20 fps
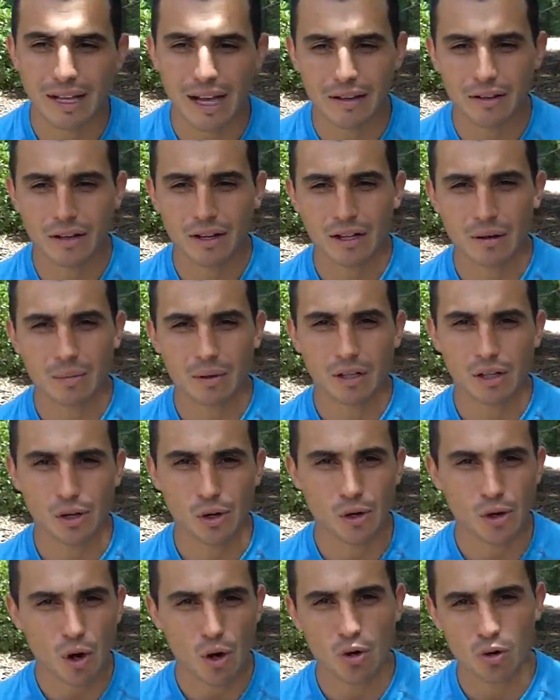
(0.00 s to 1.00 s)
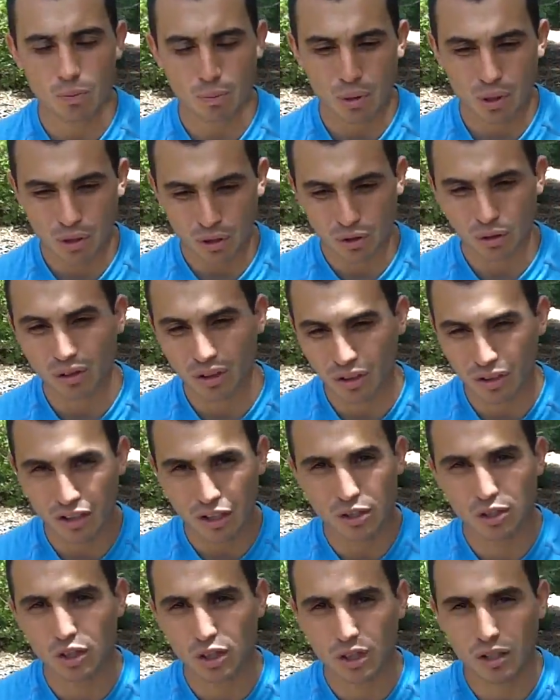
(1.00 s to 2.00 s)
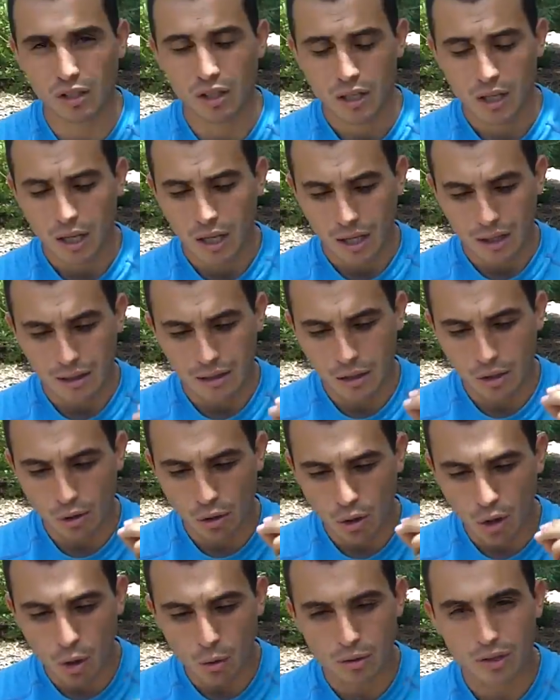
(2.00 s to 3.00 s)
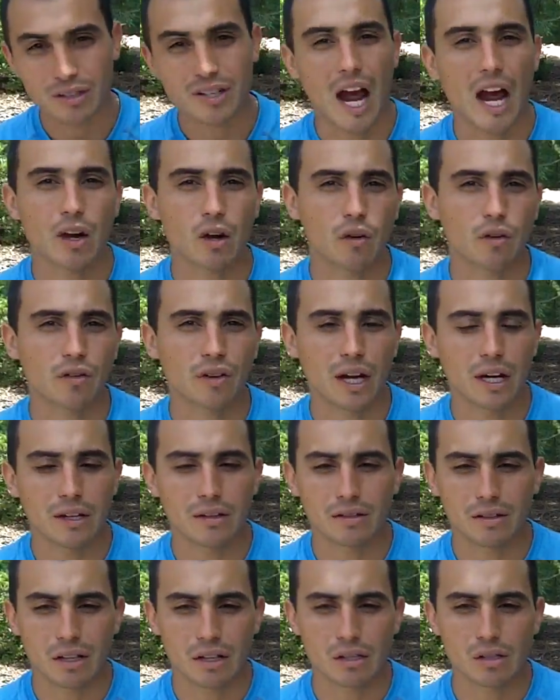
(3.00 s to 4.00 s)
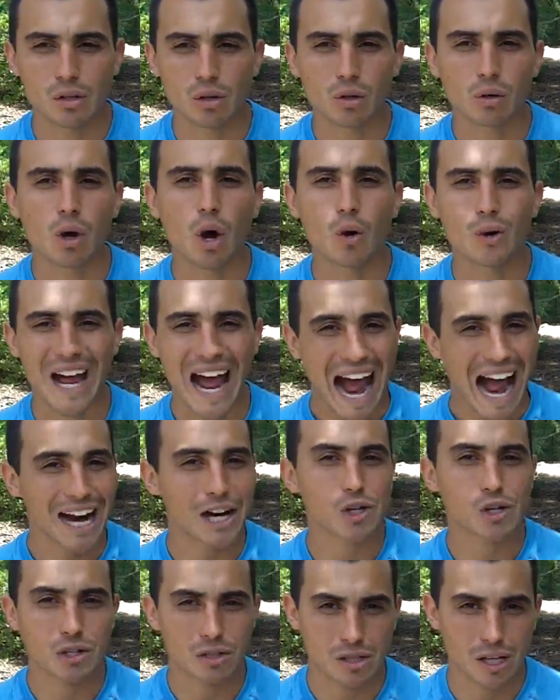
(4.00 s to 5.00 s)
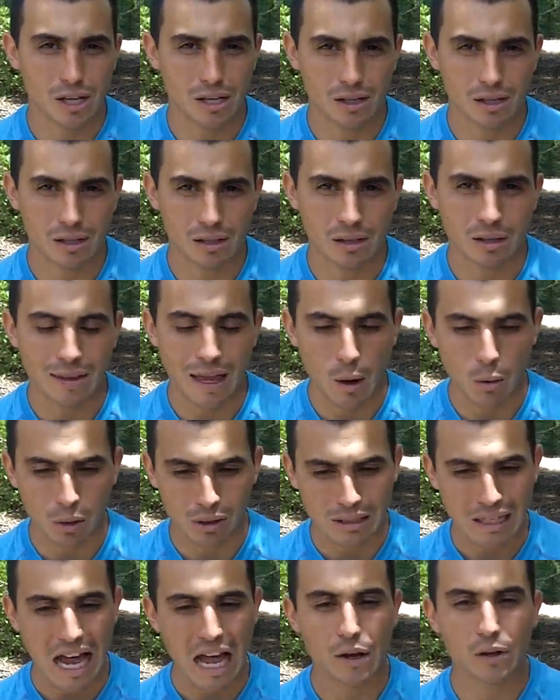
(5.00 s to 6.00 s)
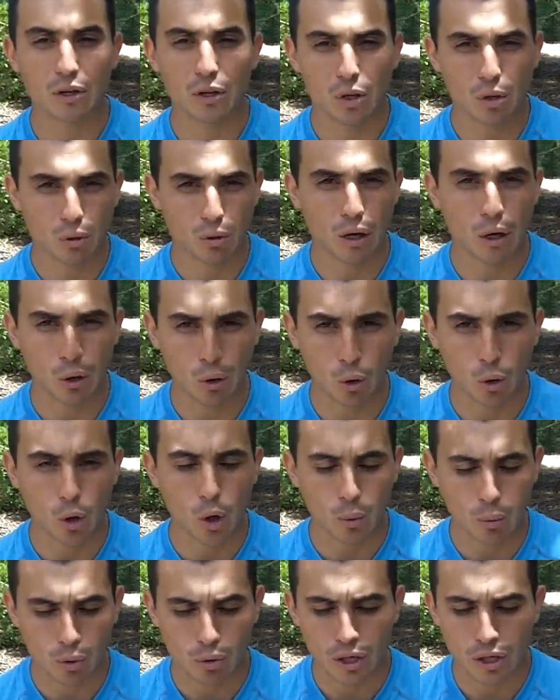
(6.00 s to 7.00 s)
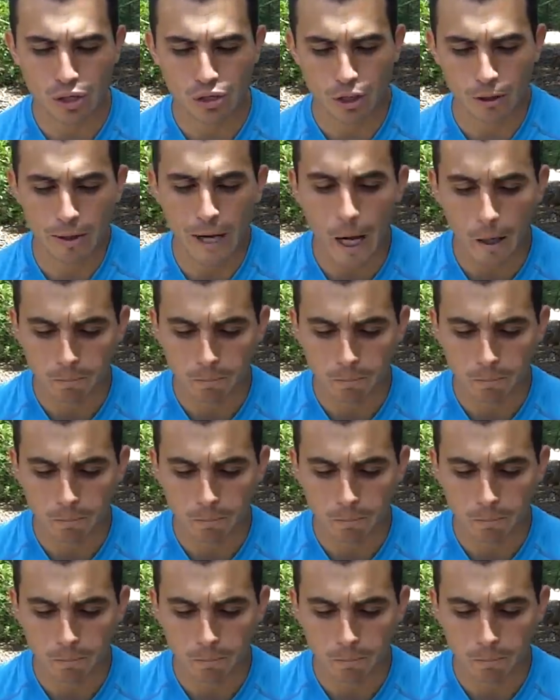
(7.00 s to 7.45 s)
That's gonna be your own personal decision, your own sacrifice, your own action taking that will allow you to create your own corporation.